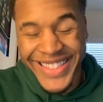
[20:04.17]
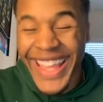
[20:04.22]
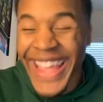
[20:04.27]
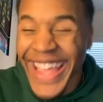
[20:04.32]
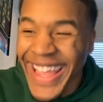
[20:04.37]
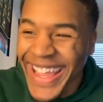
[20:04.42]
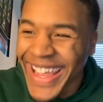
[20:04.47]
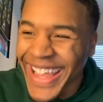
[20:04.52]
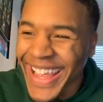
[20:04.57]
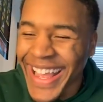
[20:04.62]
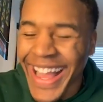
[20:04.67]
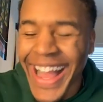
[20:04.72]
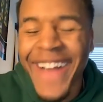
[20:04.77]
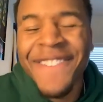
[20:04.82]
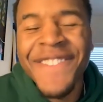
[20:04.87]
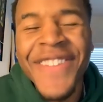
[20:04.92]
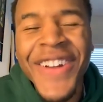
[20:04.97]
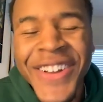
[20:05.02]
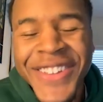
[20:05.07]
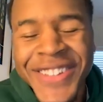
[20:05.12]
Dang,
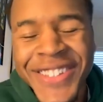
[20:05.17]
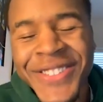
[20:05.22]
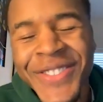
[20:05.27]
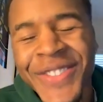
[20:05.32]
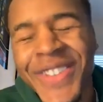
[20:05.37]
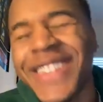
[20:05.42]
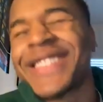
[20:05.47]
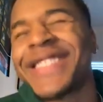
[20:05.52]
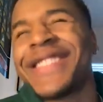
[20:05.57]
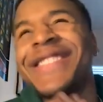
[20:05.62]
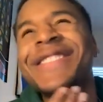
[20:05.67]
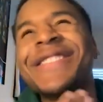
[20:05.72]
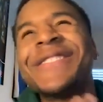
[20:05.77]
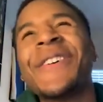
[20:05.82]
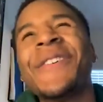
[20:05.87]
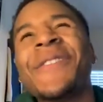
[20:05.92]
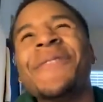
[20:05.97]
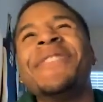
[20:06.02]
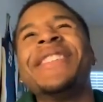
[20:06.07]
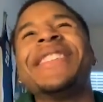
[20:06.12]
I've heard this question
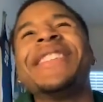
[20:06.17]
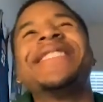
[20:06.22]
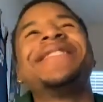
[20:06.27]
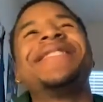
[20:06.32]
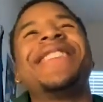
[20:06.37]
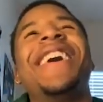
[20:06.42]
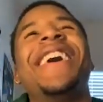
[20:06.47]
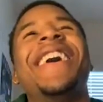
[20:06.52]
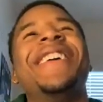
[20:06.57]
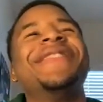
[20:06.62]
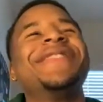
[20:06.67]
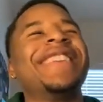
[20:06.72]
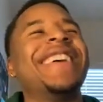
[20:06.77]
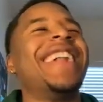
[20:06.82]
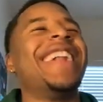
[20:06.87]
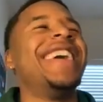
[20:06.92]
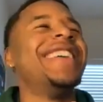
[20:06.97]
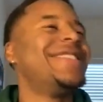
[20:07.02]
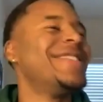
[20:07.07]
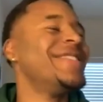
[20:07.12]
so many times,
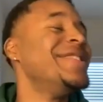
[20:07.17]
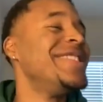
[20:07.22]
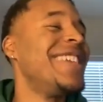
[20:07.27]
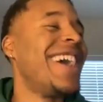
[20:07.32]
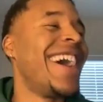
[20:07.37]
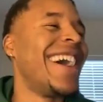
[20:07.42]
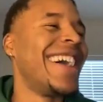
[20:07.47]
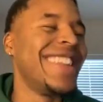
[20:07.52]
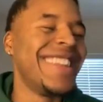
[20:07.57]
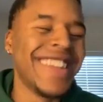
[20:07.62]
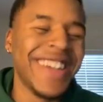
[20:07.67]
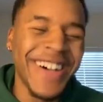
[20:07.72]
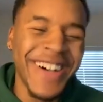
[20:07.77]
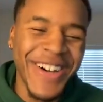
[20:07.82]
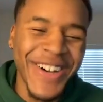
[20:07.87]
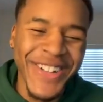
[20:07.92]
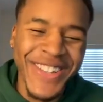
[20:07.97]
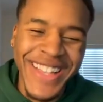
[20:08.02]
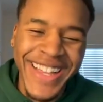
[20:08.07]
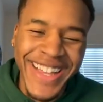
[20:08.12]
and I do not
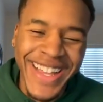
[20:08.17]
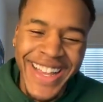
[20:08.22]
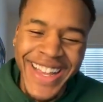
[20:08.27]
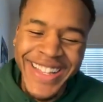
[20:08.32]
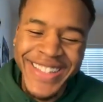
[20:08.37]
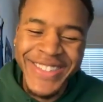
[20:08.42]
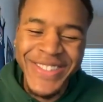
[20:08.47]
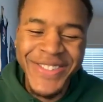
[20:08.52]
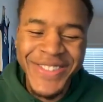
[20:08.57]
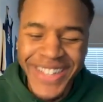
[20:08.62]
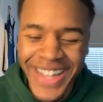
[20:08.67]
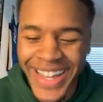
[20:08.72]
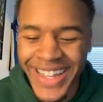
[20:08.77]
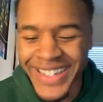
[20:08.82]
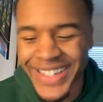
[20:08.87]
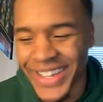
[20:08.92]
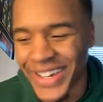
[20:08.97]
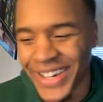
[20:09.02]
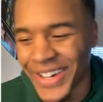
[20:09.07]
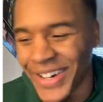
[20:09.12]
know. Like, I do
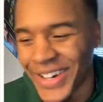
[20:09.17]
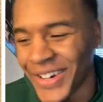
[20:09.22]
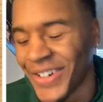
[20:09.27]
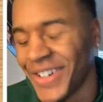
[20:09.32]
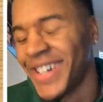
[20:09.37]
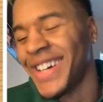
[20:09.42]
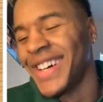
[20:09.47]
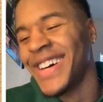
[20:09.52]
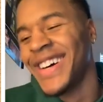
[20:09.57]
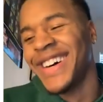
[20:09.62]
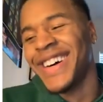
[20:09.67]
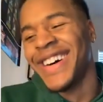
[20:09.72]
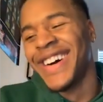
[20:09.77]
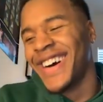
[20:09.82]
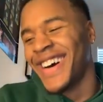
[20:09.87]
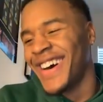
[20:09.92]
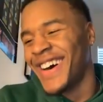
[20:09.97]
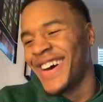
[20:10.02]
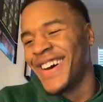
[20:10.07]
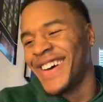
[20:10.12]
not know.
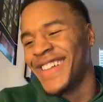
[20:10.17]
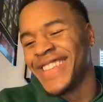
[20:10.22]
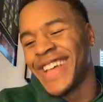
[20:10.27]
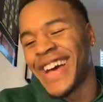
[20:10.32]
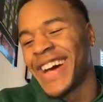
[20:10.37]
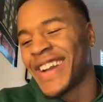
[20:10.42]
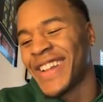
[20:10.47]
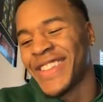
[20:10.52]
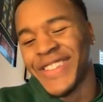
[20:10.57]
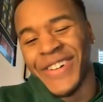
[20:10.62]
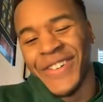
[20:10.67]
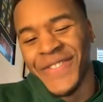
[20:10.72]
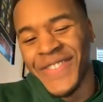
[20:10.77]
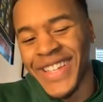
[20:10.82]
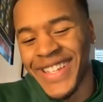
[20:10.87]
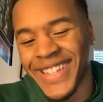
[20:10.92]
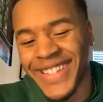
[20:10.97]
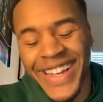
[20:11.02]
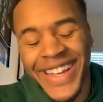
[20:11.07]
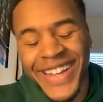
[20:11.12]
I don't know,
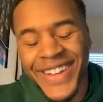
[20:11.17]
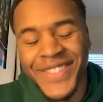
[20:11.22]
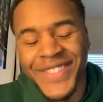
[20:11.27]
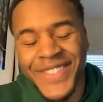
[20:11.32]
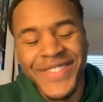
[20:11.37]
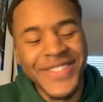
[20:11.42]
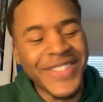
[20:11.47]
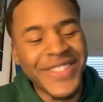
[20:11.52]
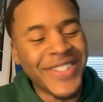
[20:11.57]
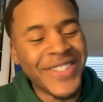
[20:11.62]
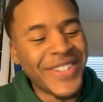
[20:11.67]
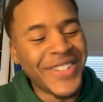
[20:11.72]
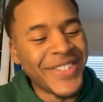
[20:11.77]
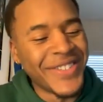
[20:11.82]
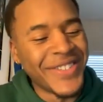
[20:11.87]
man. I don't know.